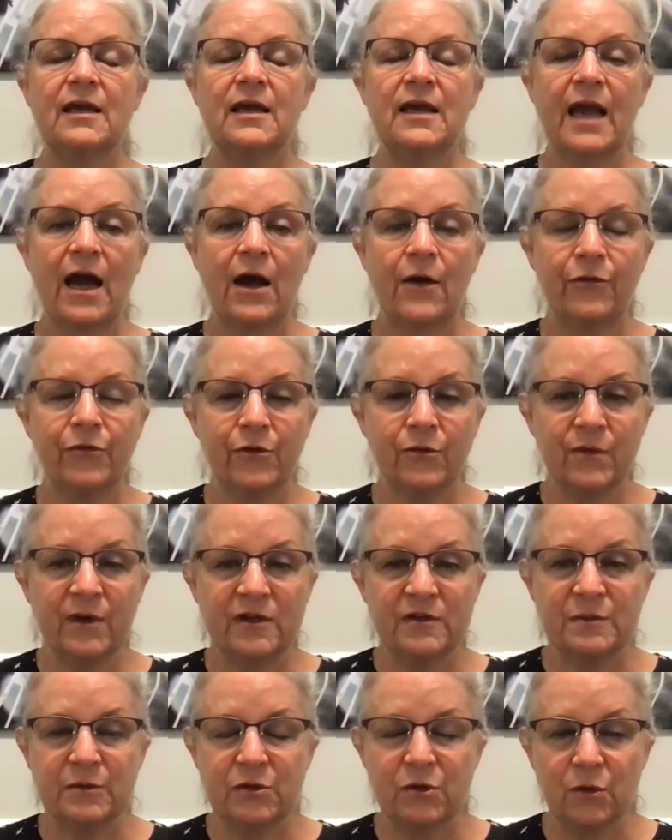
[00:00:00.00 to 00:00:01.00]
Count the
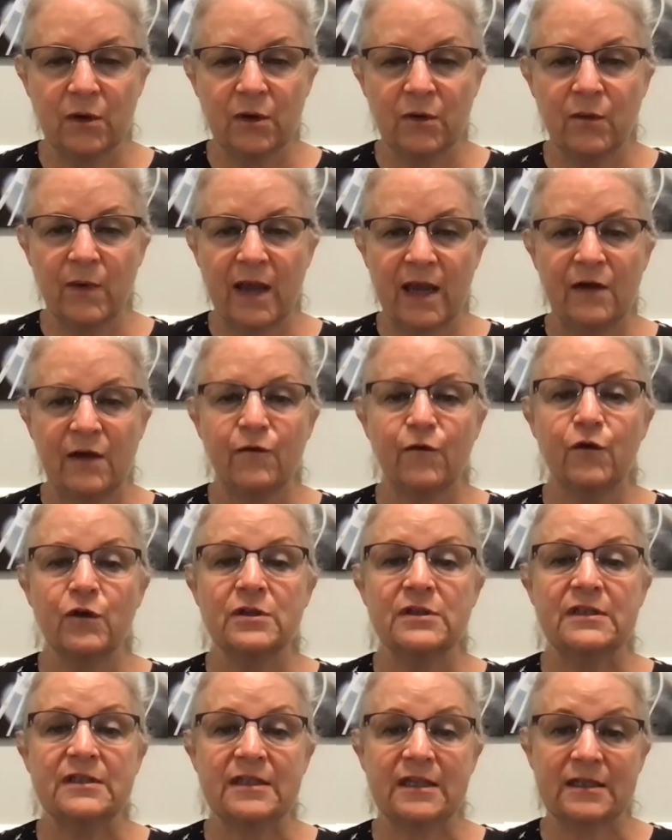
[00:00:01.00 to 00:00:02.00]
respiratory rate for
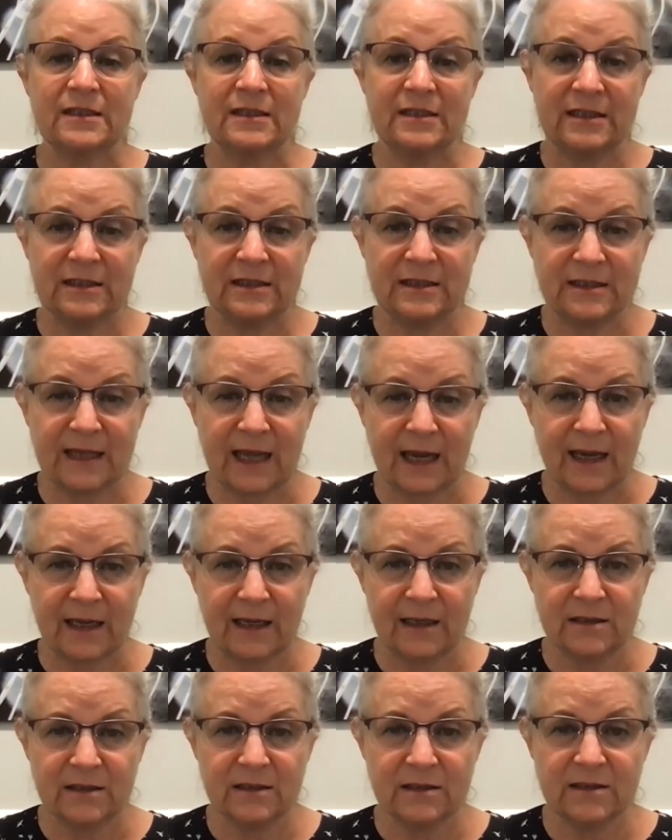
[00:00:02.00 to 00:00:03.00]
60
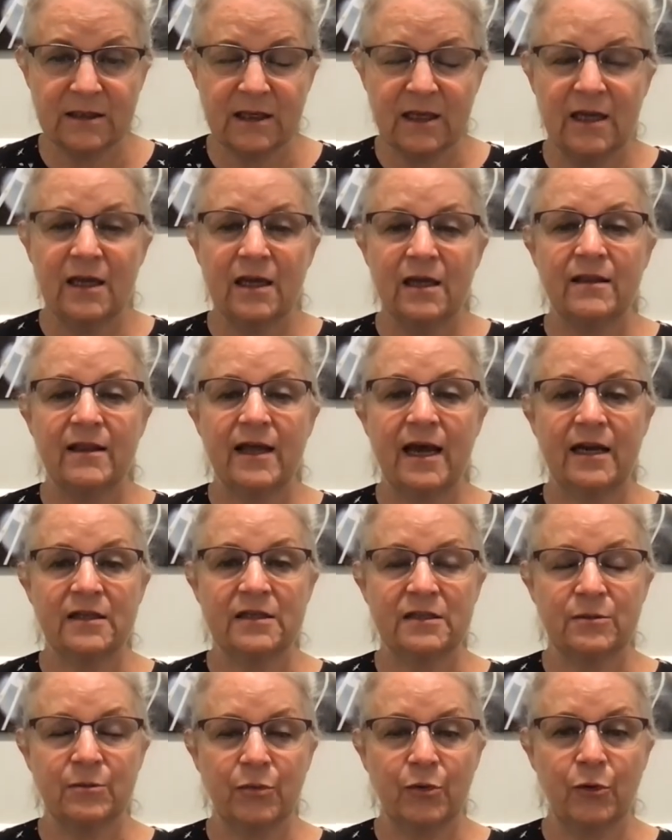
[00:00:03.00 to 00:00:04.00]
seconds. That
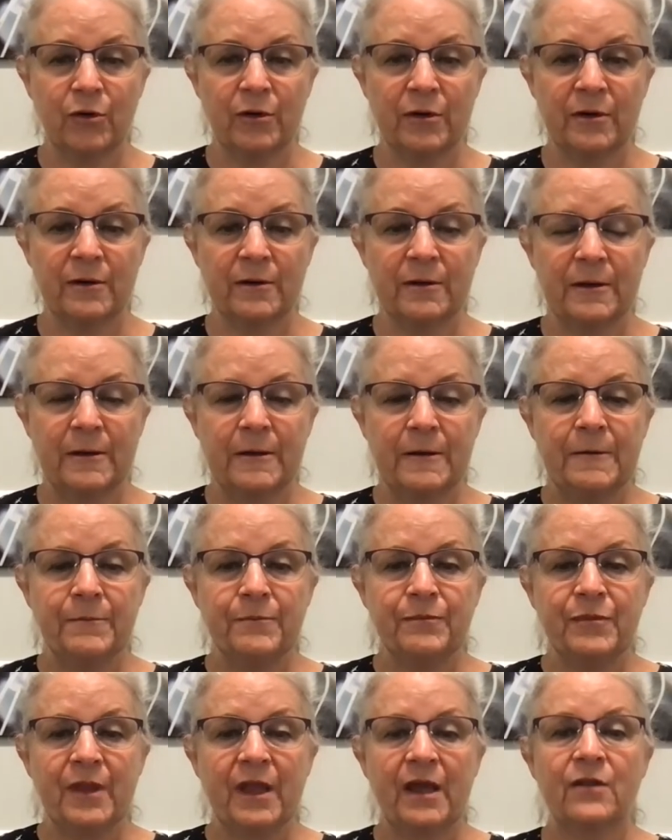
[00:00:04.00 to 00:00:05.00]
is important.
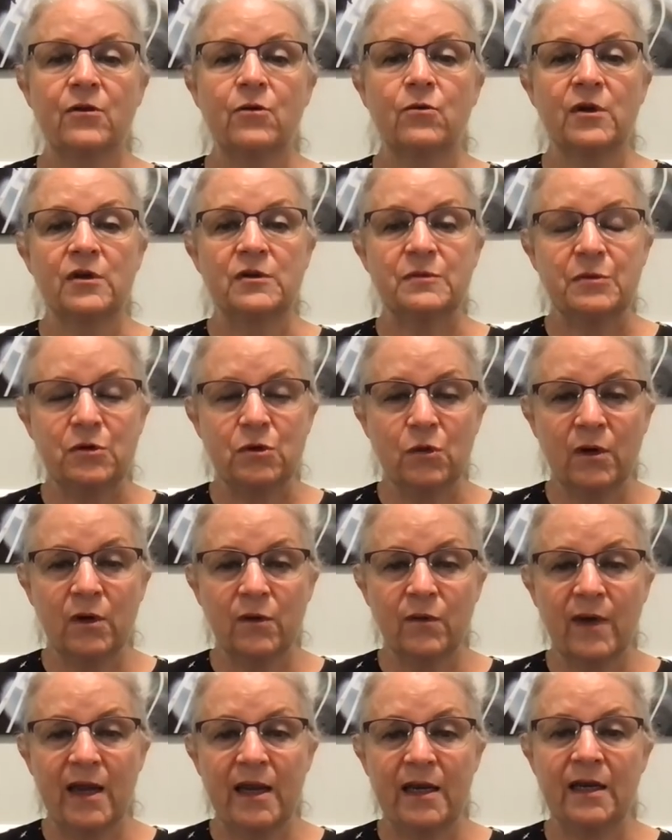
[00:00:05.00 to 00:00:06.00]
And the respiratory
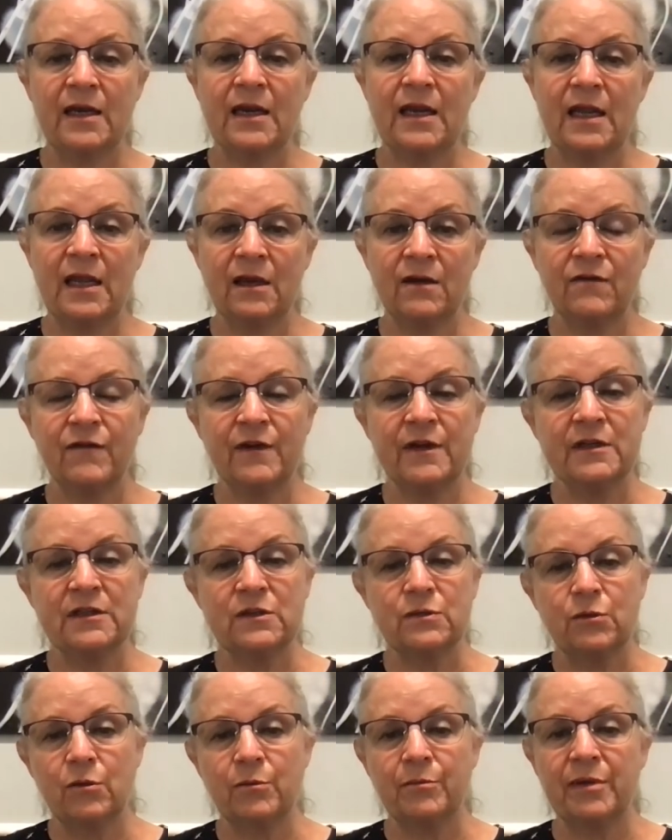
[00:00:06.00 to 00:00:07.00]
rate in
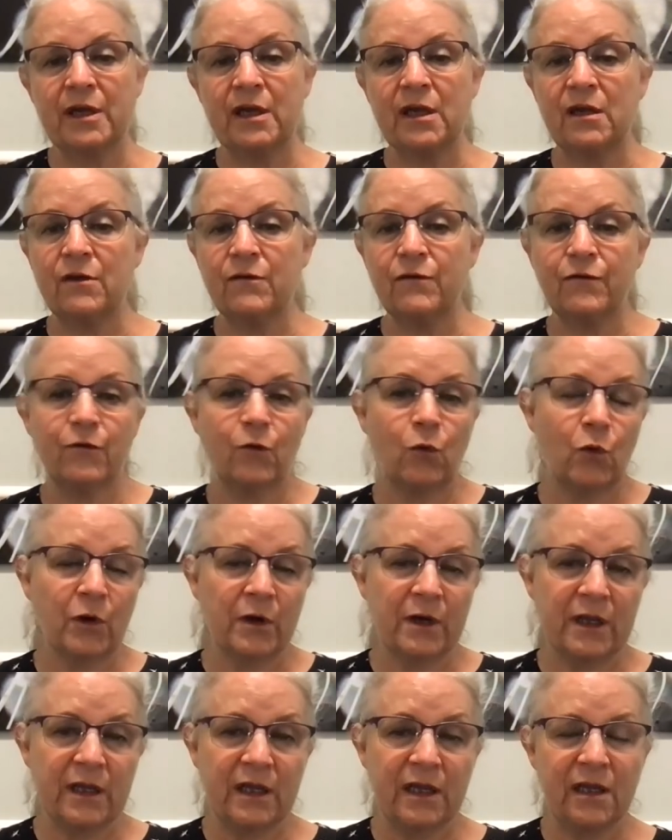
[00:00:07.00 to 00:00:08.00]
infants will be
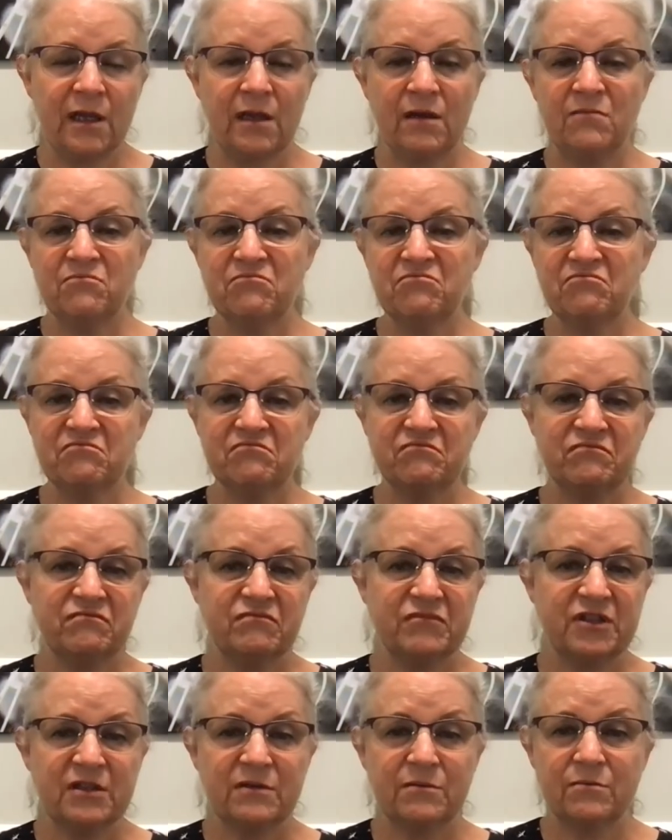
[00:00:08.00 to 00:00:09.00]
40
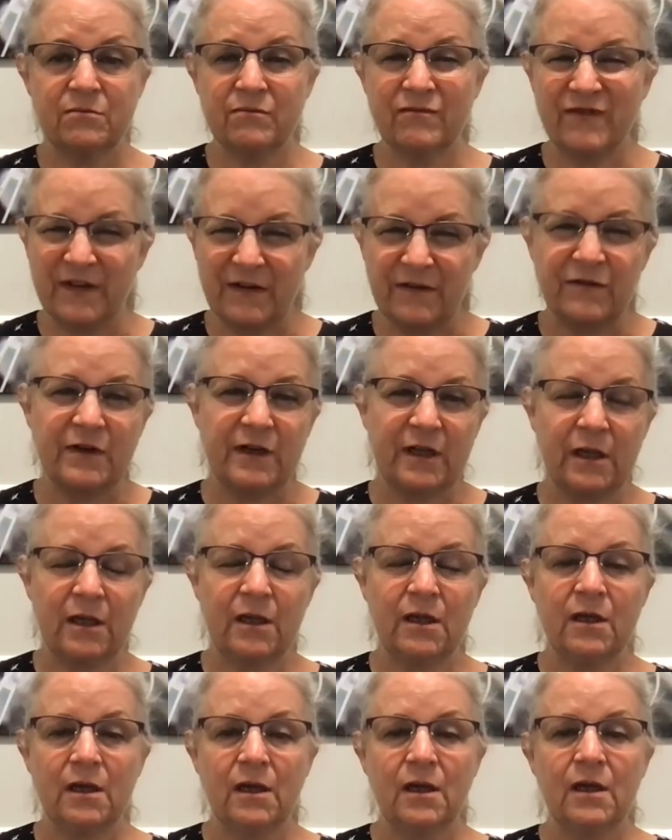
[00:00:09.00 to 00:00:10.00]
to 50.